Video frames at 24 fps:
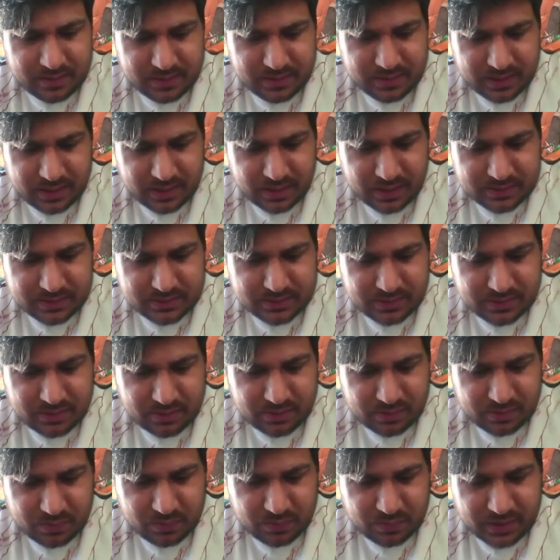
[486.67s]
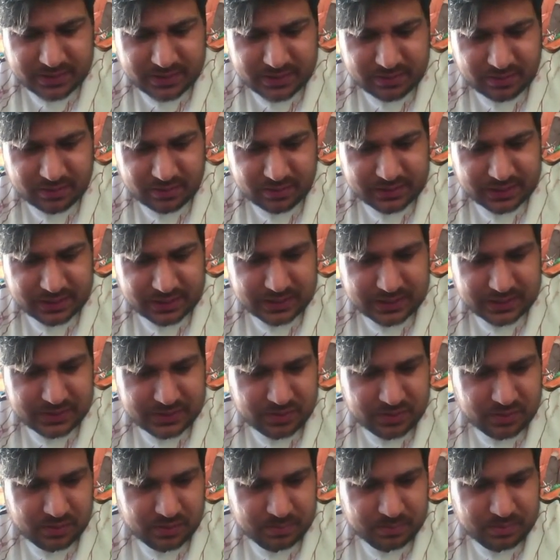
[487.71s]
yeah, so you got Wide Guard and then
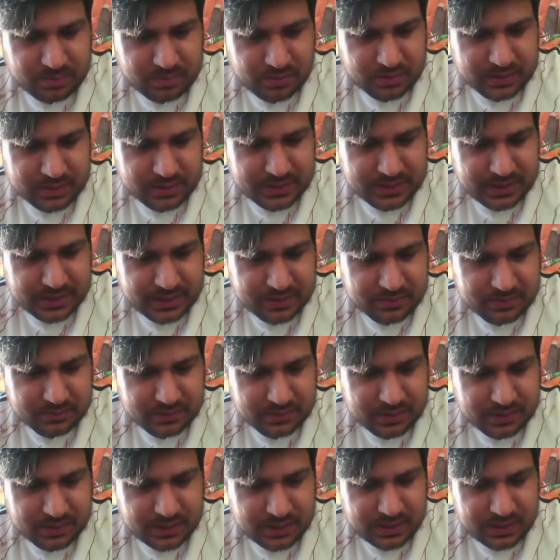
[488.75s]
you got Block and Heal.